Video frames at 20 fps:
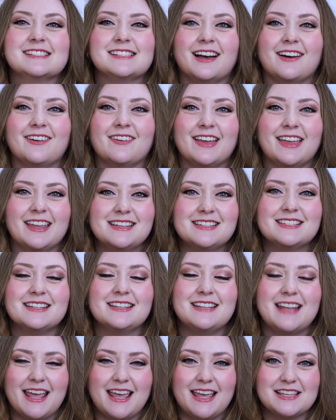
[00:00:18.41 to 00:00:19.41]
So in
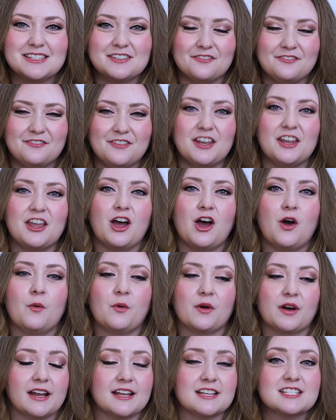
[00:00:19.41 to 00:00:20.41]
today's video,
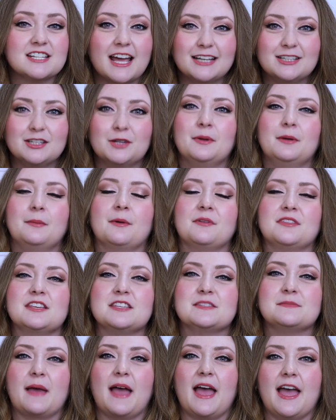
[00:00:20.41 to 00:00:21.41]
we're gonna chat a little bit about
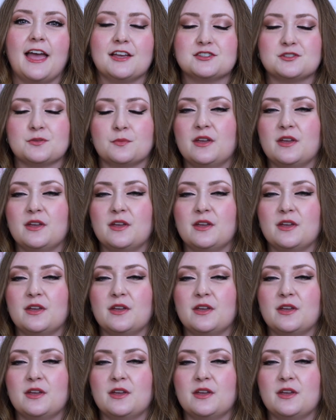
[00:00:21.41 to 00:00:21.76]
these bags.